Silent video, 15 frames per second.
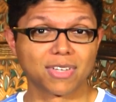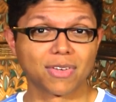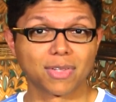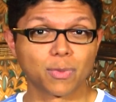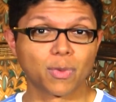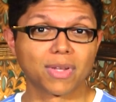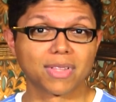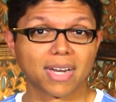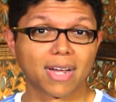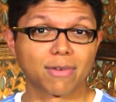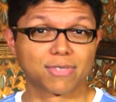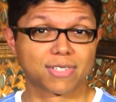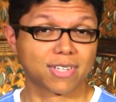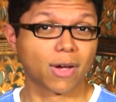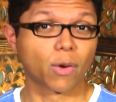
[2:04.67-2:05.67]
the only one that
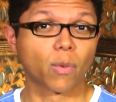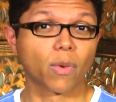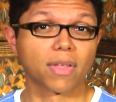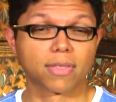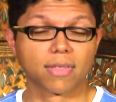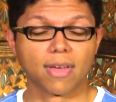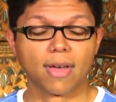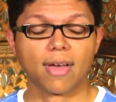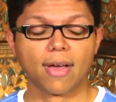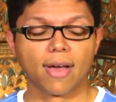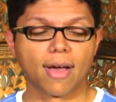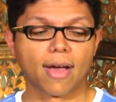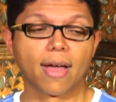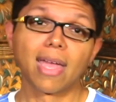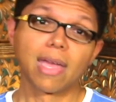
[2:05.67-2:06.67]
I've stuck with,
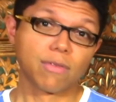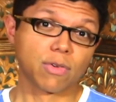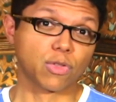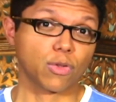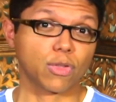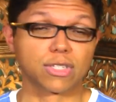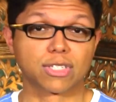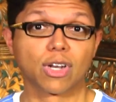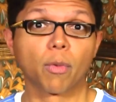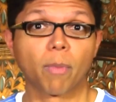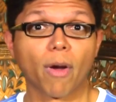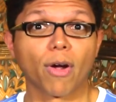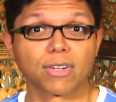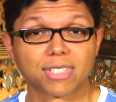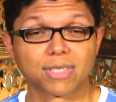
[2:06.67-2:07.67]
even through the slow
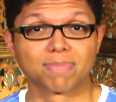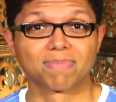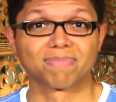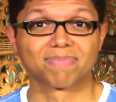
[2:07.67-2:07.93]
parts.